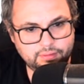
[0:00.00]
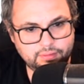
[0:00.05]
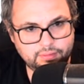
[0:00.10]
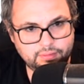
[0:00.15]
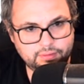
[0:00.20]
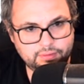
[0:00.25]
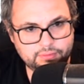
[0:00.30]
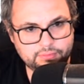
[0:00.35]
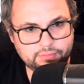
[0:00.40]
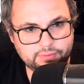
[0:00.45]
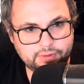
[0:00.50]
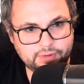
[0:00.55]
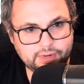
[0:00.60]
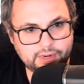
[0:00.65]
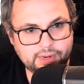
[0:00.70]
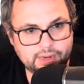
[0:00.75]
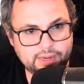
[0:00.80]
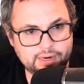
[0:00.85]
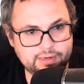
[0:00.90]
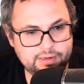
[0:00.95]
These are an
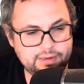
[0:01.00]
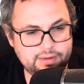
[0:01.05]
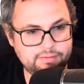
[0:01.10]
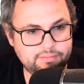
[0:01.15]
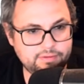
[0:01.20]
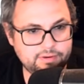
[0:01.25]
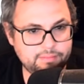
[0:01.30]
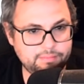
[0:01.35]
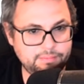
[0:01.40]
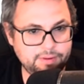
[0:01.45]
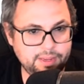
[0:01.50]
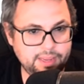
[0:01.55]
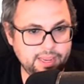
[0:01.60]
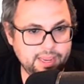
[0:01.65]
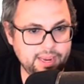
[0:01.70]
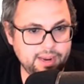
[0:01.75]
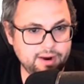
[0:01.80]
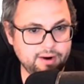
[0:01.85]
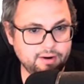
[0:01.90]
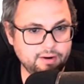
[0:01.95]
odd even
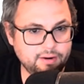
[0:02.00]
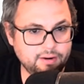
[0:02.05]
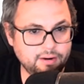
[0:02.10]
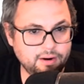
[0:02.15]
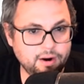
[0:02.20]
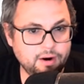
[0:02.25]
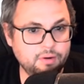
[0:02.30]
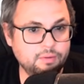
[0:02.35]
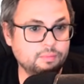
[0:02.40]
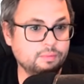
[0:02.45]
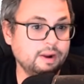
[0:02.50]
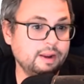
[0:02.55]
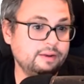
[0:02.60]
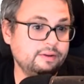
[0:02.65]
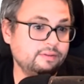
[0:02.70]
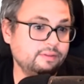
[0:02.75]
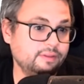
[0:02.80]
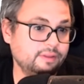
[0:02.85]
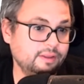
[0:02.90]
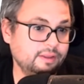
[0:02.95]
pair. Oh,
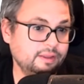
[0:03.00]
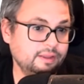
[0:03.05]
right.